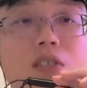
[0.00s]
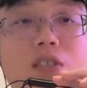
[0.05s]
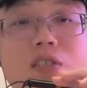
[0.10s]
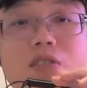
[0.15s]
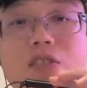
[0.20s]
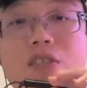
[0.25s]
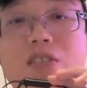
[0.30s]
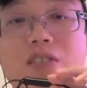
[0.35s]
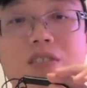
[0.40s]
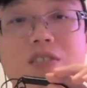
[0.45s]

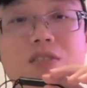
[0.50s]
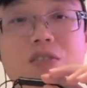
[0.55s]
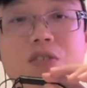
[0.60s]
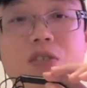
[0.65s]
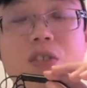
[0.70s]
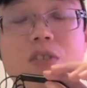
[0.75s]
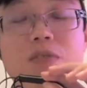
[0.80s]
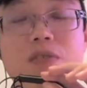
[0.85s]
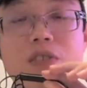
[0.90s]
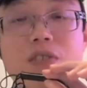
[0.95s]
interest
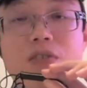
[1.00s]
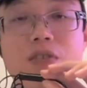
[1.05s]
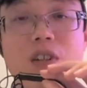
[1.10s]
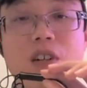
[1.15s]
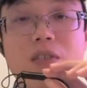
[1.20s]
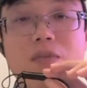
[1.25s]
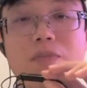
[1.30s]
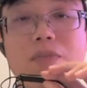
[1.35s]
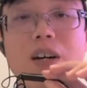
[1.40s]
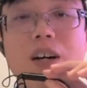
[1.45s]
shifts
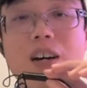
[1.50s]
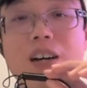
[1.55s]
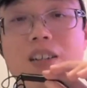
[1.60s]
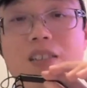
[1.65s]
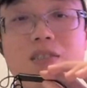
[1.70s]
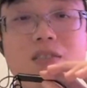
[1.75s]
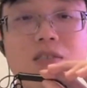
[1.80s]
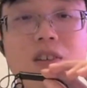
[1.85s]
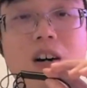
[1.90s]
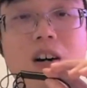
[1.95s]
from
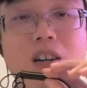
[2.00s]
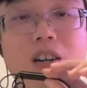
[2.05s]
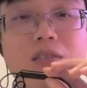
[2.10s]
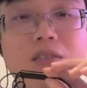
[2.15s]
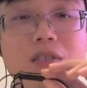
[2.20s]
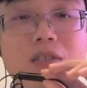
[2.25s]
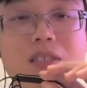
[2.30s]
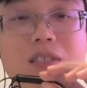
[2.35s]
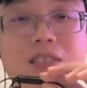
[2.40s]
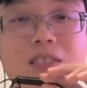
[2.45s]
pine to
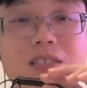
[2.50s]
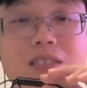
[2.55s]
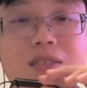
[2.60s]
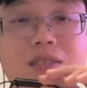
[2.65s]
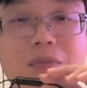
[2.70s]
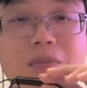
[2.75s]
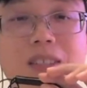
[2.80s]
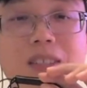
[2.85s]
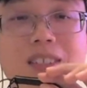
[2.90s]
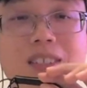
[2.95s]

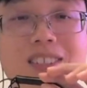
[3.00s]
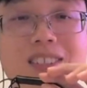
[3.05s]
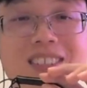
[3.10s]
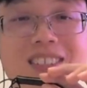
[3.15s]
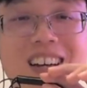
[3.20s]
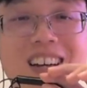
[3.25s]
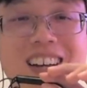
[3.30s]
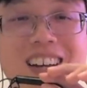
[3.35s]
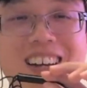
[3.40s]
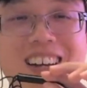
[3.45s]
hardwoods because